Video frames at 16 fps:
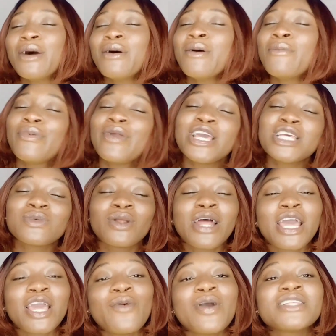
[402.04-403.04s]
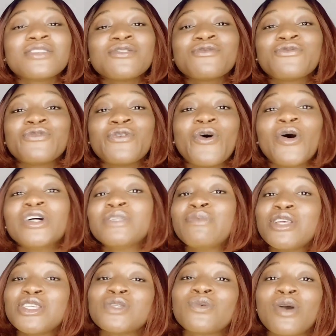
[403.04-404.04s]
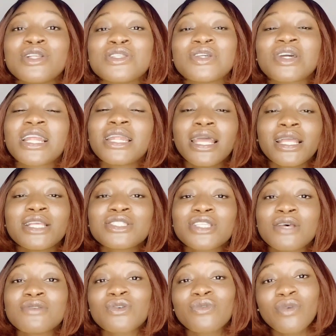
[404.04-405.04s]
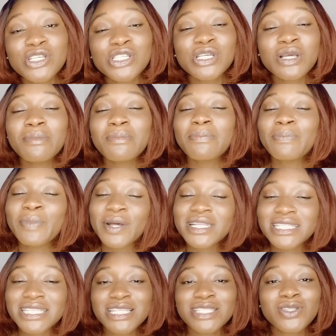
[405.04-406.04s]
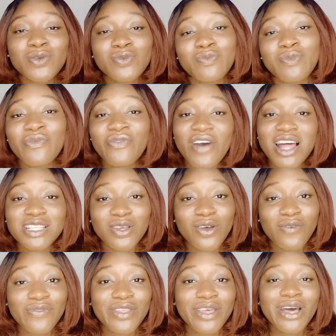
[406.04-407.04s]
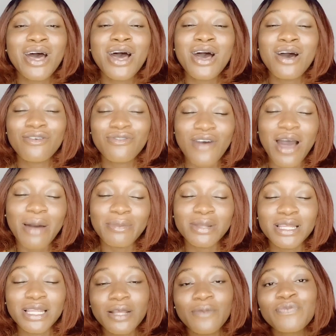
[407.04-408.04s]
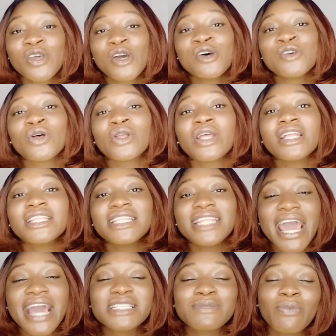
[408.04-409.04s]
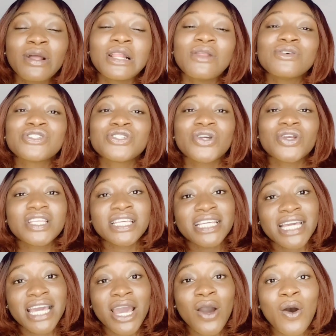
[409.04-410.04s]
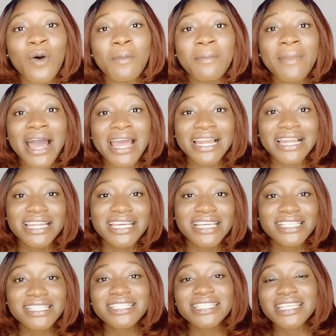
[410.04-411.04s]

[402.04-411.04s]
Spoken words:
please, what are you waiting for? Please do well to click the subscription button to be part of the family. So the next body lotion here on my list